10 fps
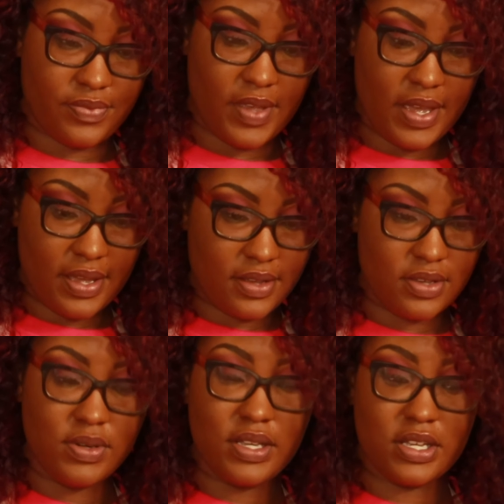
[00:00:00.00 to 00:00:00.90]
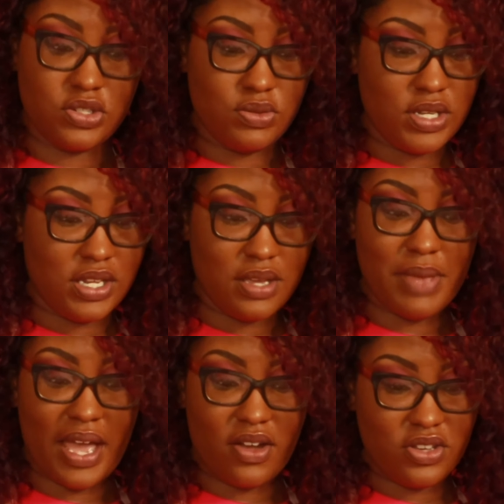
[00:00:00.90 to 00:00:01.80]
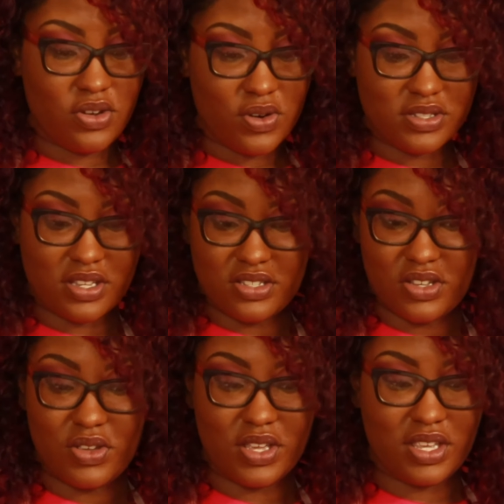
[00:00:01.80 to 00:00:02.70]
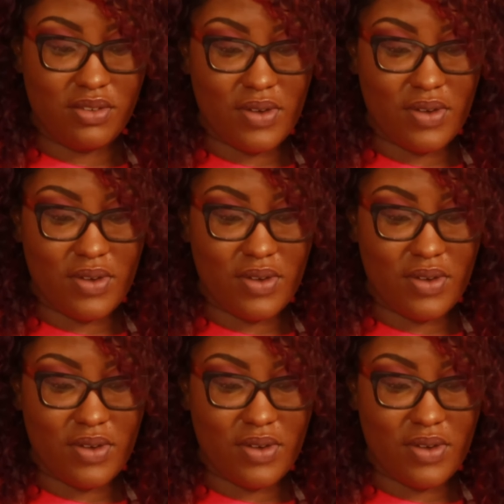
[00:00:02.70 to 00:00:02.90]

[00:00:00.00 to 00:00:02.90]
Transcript: Okay, because you need to get back on your horse so you can keep